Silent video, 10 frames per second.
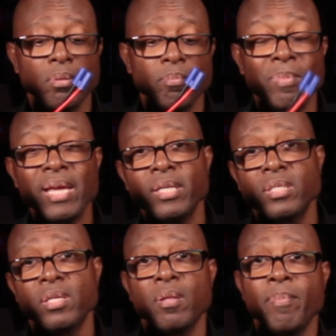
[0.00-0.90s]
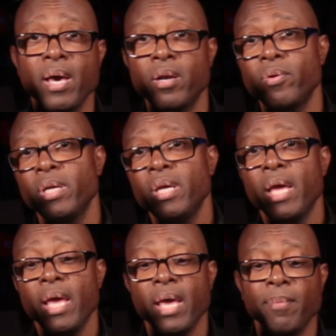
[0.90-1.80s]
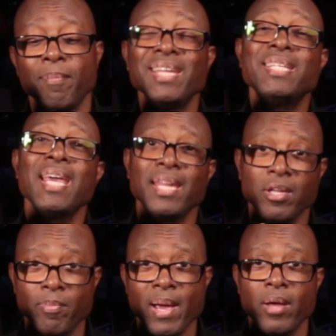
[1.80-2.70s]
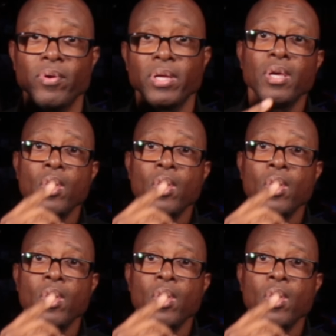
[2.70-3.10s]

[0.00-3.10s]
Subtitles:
maintenance of the battery and maintaining your battery.